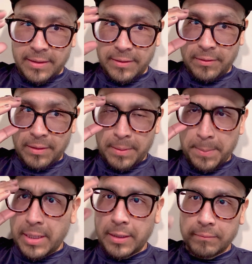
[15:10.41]

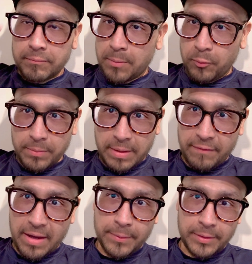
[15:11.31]
I'm with my
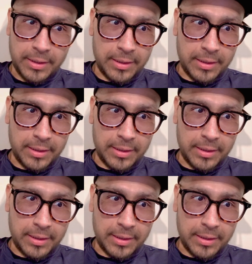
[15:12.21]
family